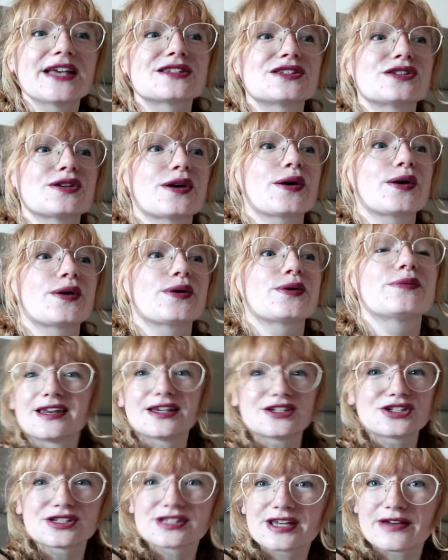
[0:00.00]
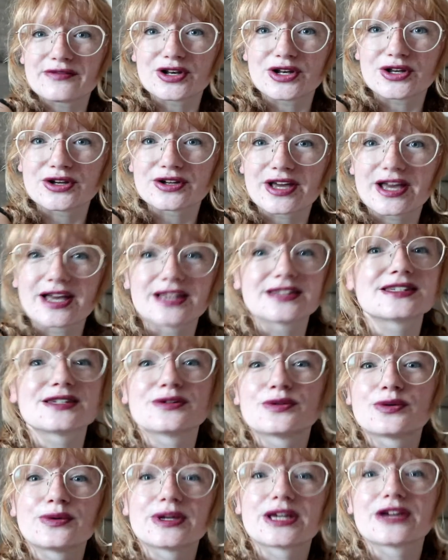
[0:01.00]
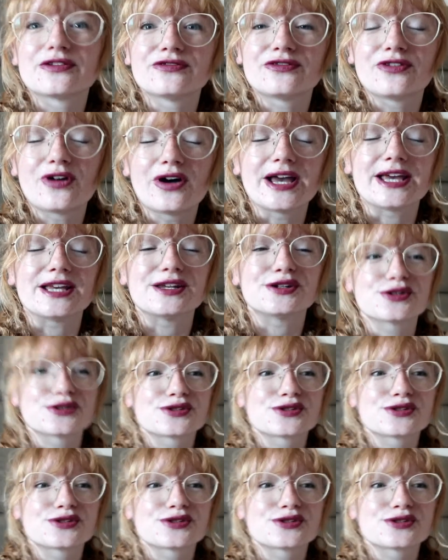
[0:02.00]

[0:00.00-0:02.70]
So let's just have a look and see what we can find.